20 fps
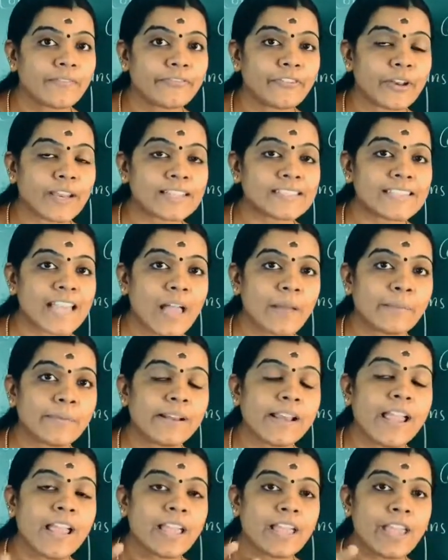For
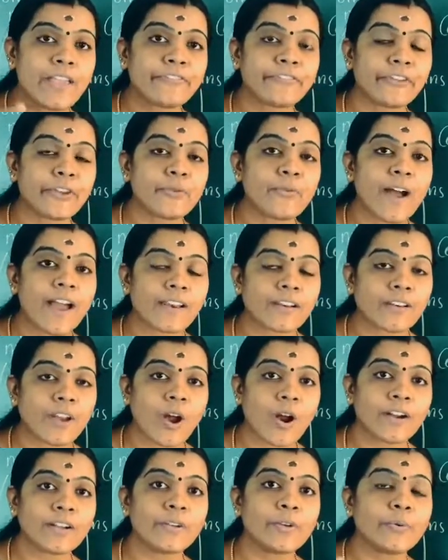example, if you are
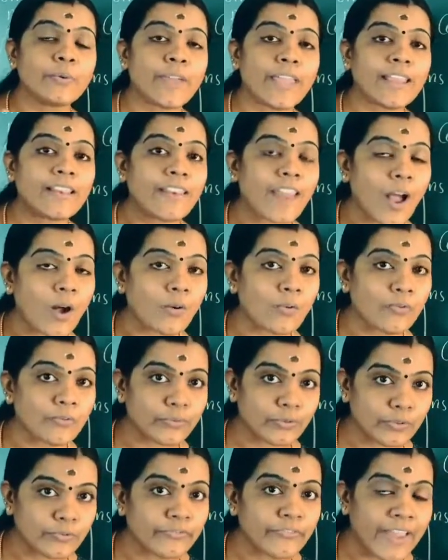not doing
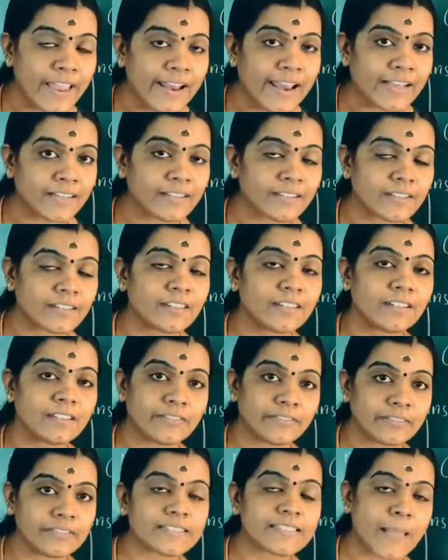now well
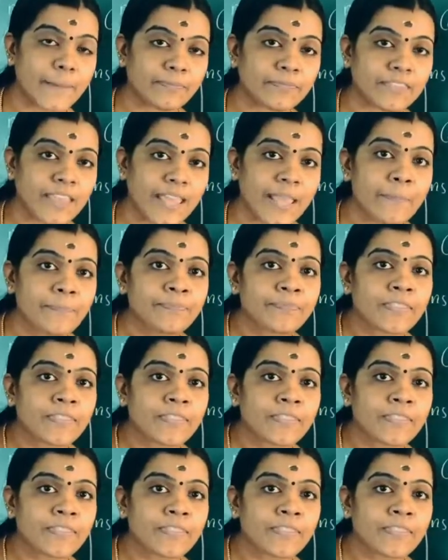at something,